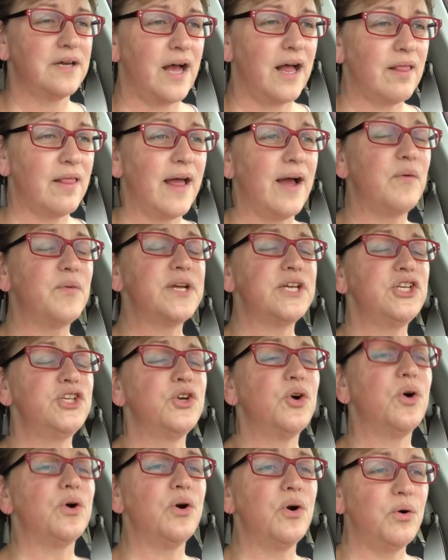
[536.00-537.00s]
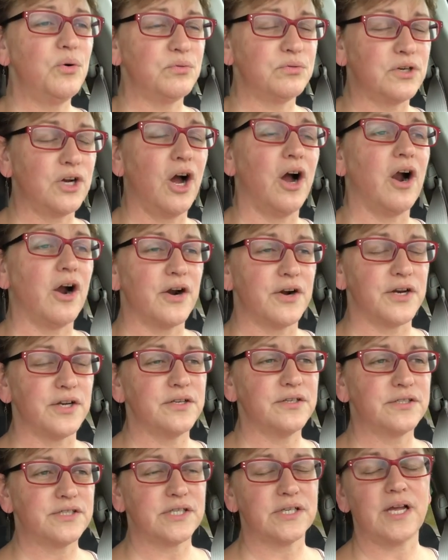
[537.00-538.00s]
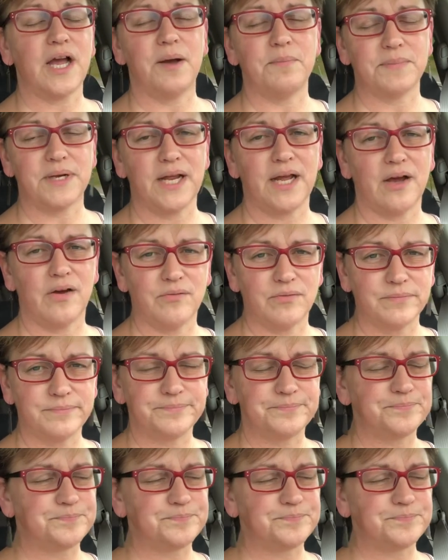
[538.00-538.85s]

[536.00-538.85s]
Allowing your own guard to come down.